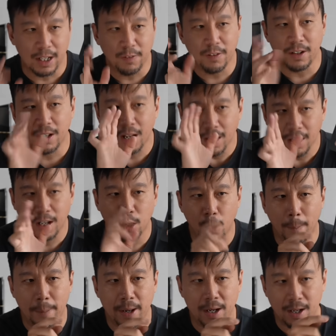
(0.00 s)
even a little
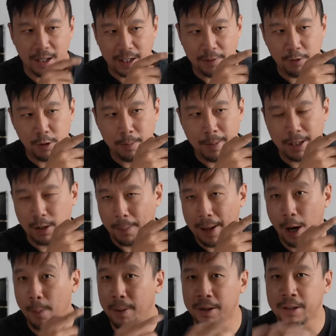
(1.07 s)
bit, like if you make the
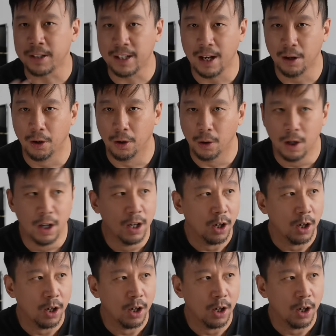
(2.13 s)
power button yellow,